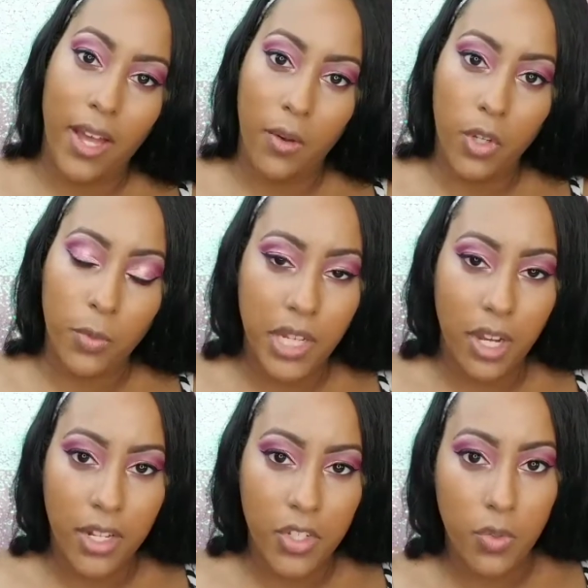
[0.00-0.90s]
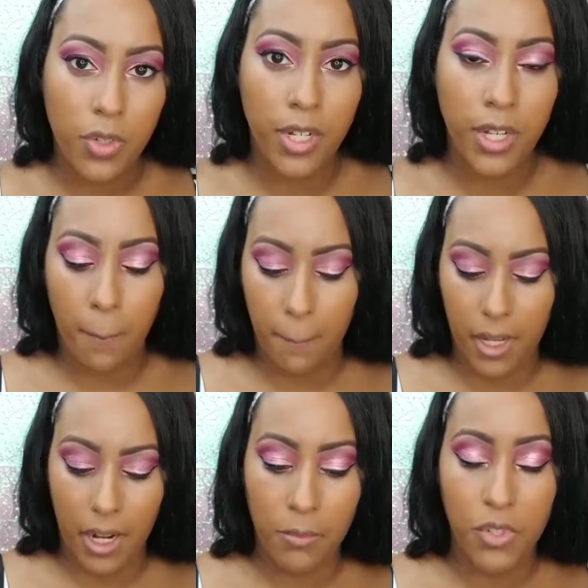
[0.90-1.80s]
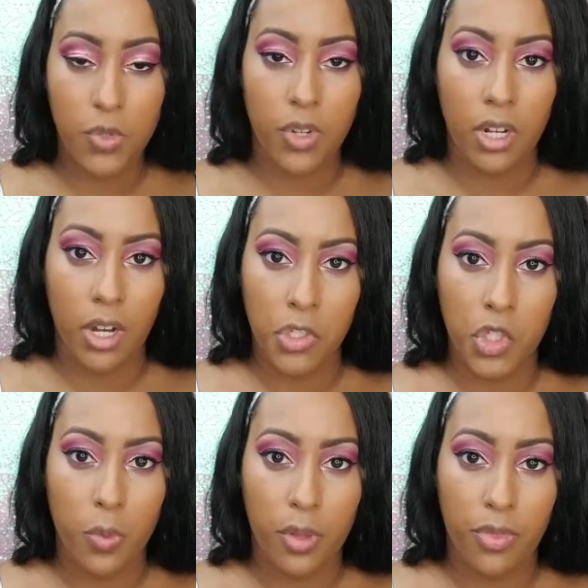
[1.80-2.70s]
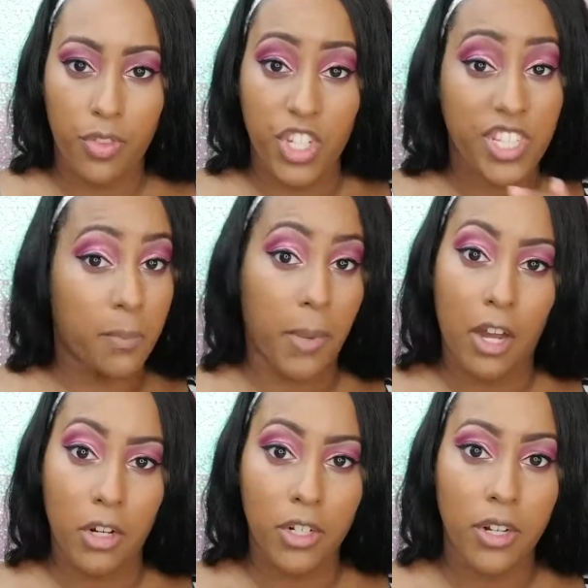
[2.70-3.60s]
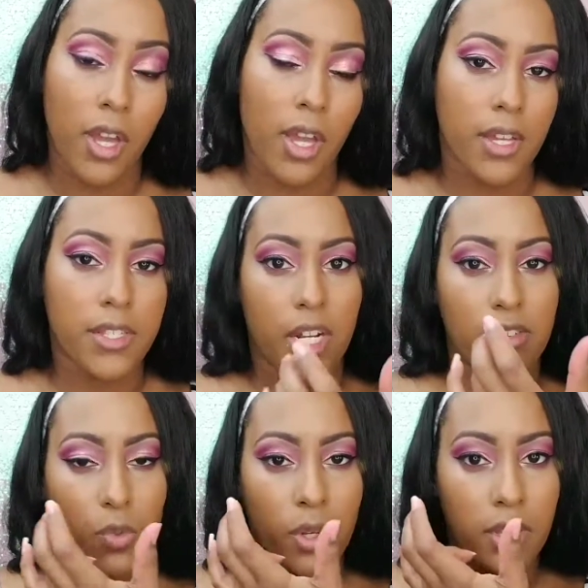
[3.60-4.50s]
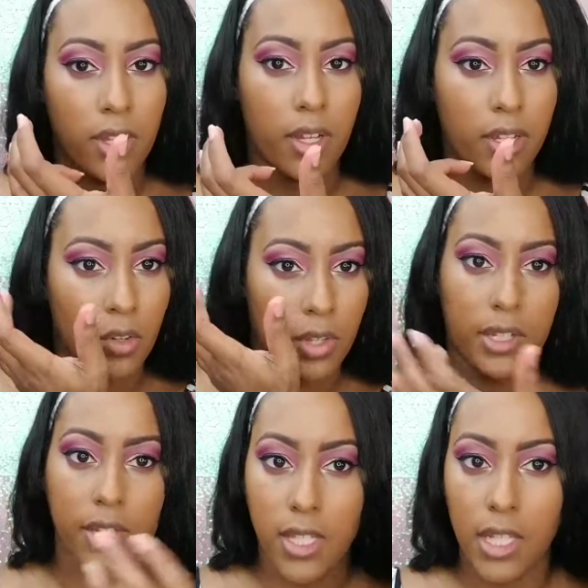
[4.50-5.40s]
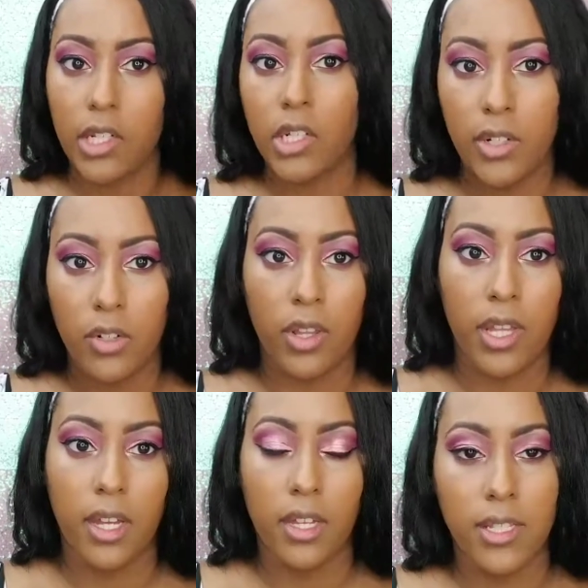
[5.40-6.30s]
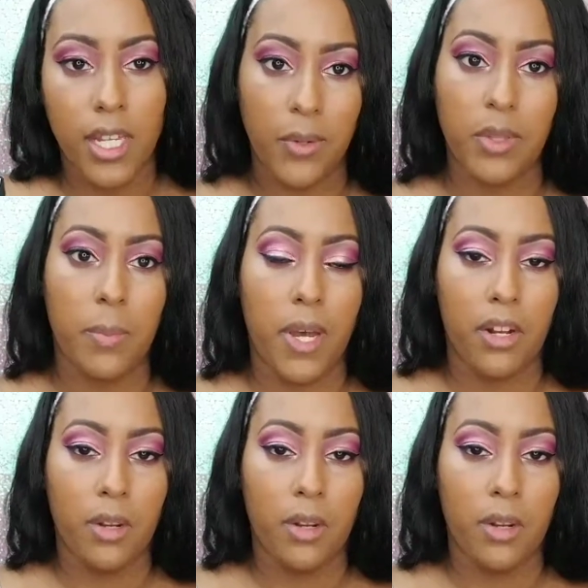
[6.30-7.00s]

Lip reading: I will be contouring, but I'm just going to contour with just the powder instead of doing the, you know, the concealer and all that and setting with the powder.